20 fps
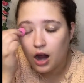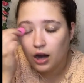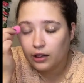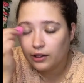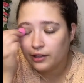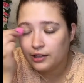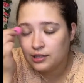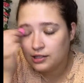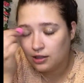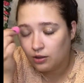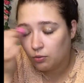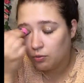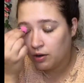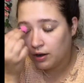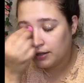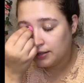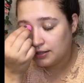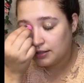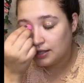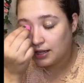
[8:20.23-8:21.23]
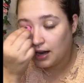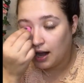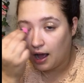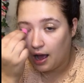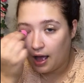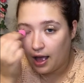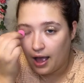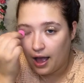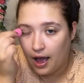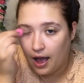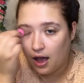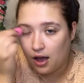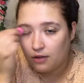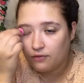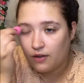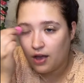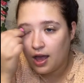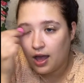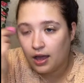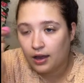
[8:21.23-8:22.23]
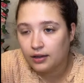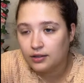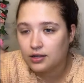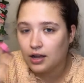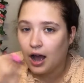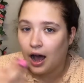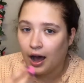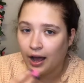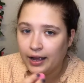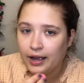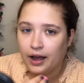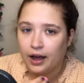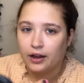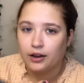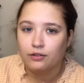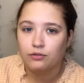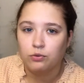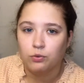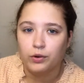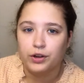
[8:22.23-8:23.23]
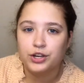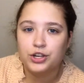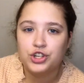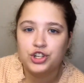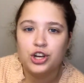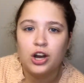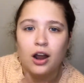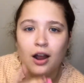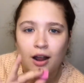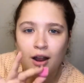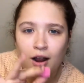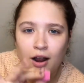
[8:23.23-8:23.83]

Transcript: At least the ones that I have, and I kind of wish